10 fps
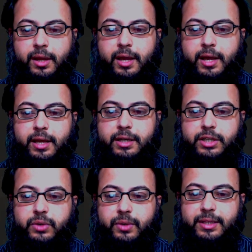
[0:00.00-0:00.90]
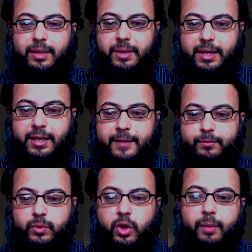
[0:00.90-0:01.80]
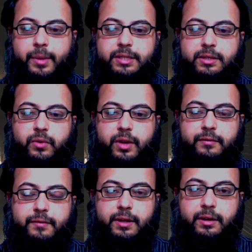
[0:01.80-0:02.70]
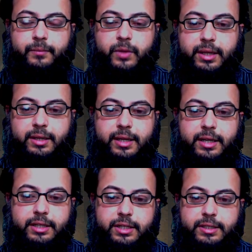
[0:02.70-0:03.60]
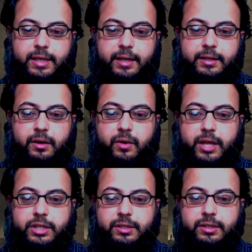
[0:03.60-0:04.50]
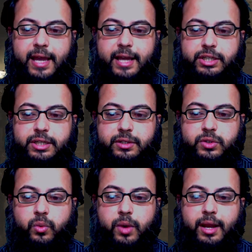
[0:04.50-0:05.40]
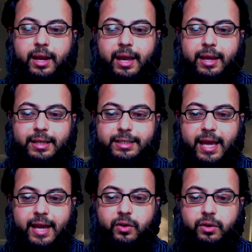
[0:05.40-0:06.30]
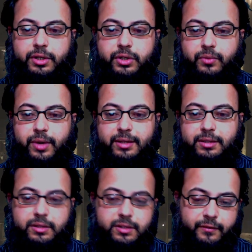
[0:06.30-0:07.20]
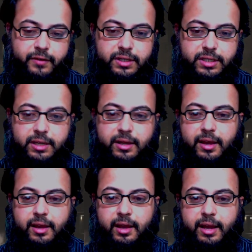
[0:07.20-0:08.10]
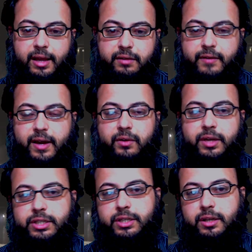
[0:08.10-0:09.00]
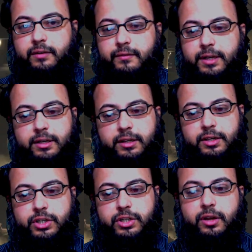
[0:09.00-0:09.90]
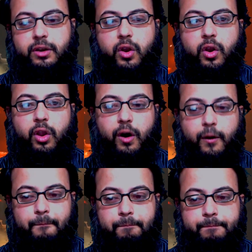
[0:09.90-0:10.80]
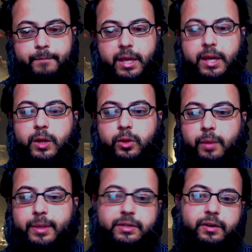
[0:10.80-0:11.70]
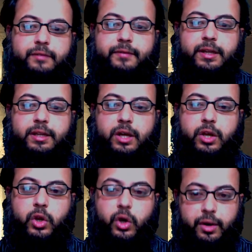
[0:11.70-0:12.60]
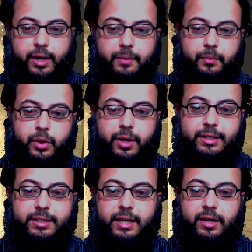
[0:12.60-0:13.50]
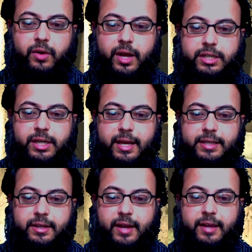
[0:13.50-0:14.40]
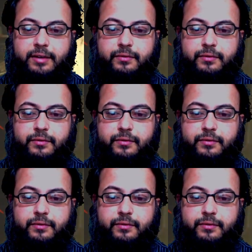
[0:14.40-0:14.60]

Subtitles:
During the meeting, Thomas Greenfield, Linda, she said Russia's actions were an attack on Ukraine's sovereignty and a violation of international law. Thomas Greenfield noted Putin said Russia has a rightful